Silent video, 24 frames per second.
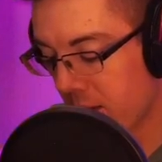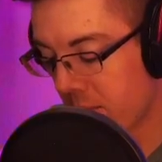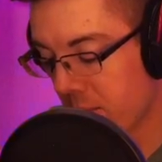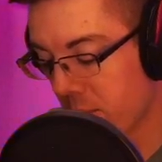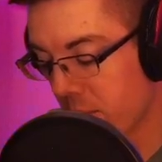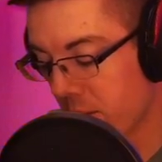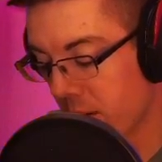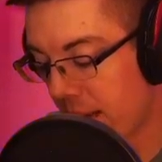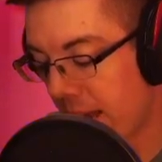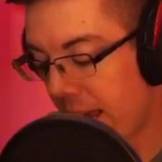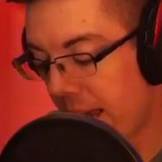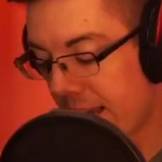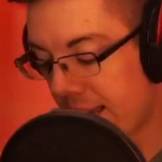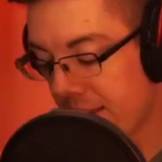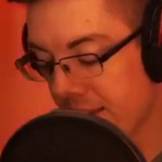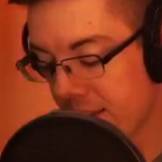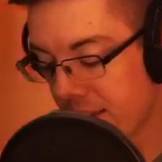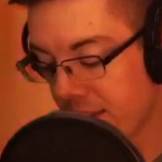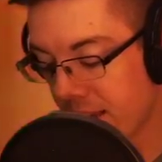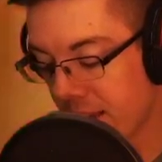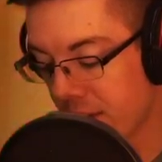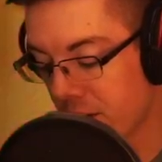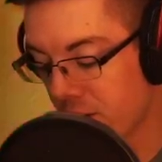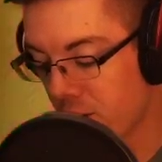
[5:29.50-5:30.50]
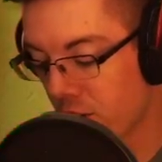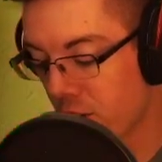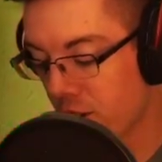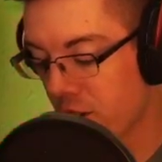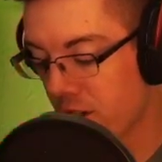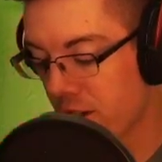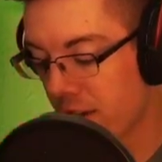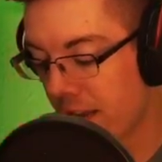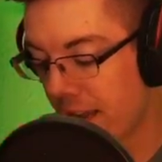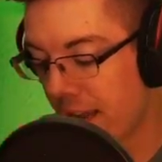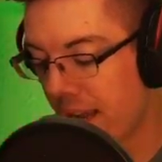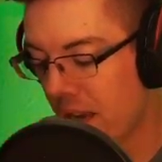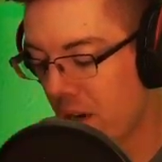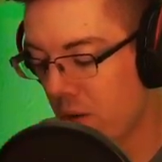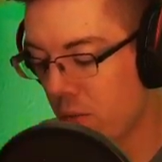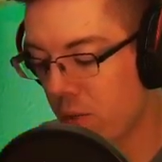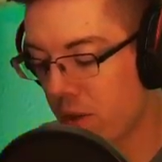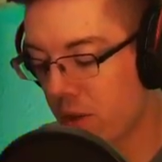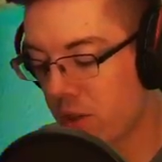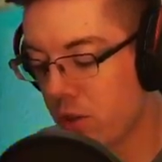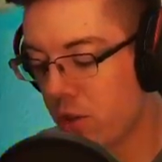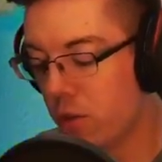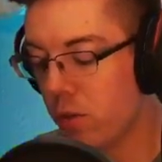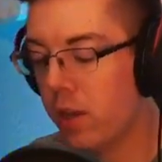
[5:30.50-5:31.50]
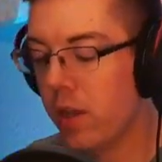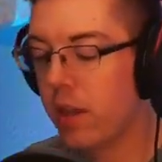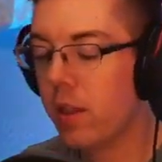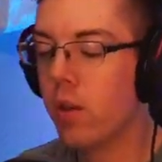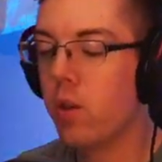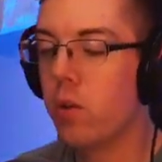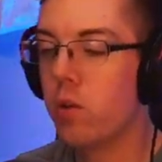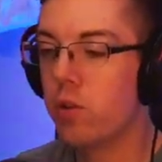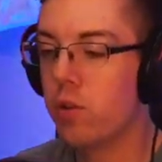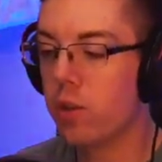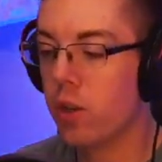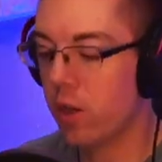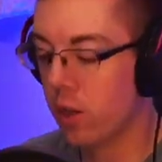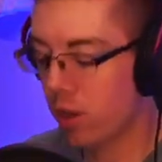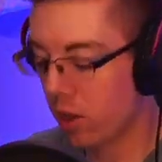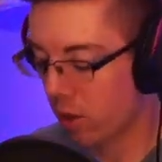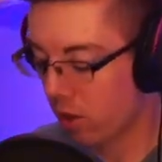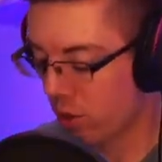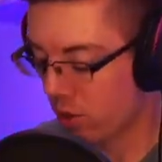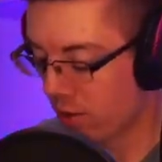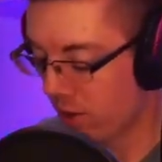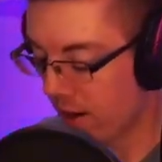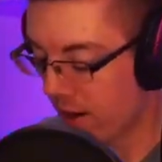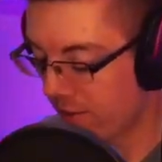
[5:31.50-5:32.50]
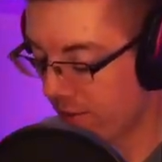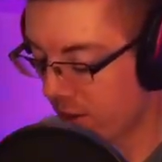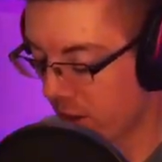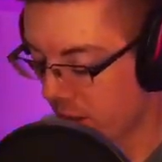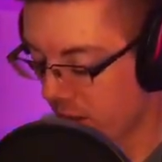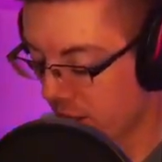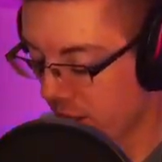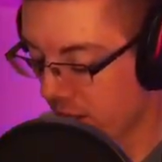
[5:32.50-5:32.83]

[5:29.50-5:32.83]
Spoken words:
But as things start to die out, we do get those graveyard